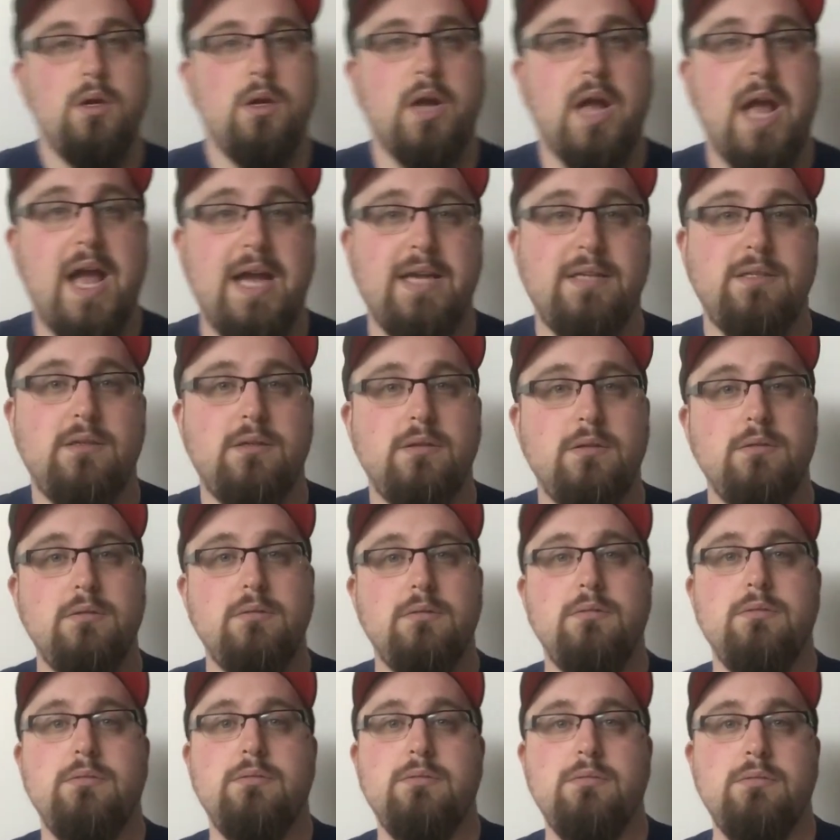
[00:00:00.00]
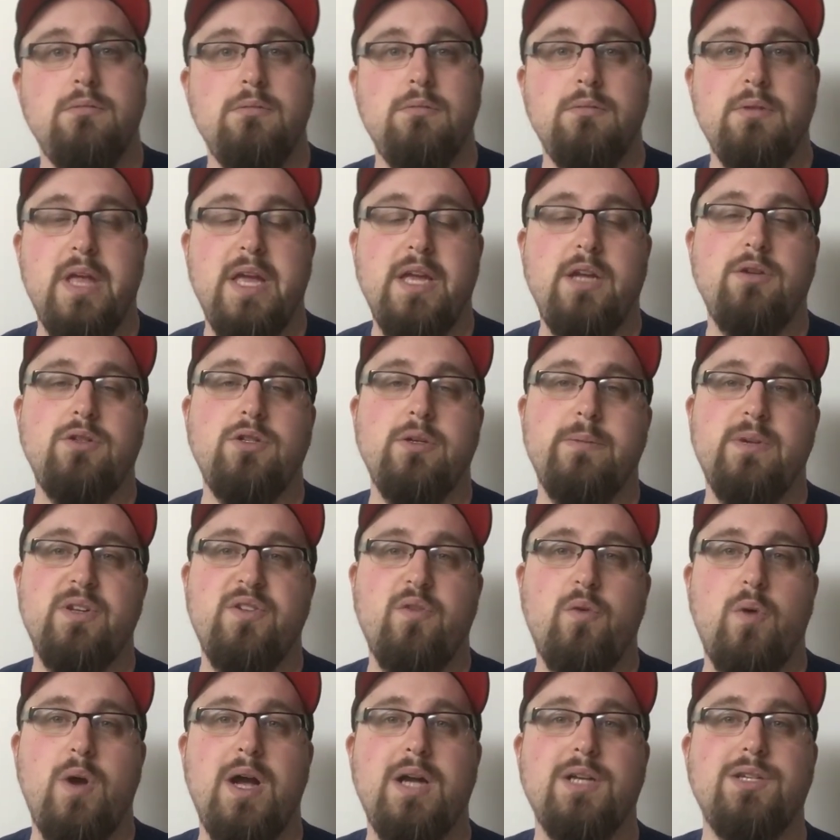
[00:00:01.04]
Guys, thank you so much
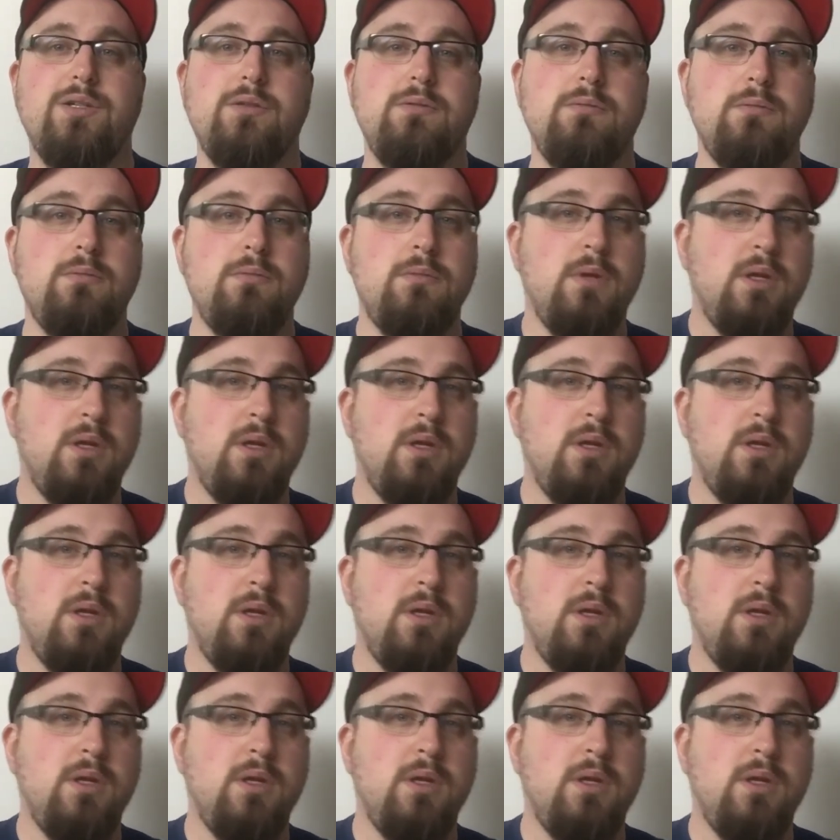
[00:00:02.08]
for watching.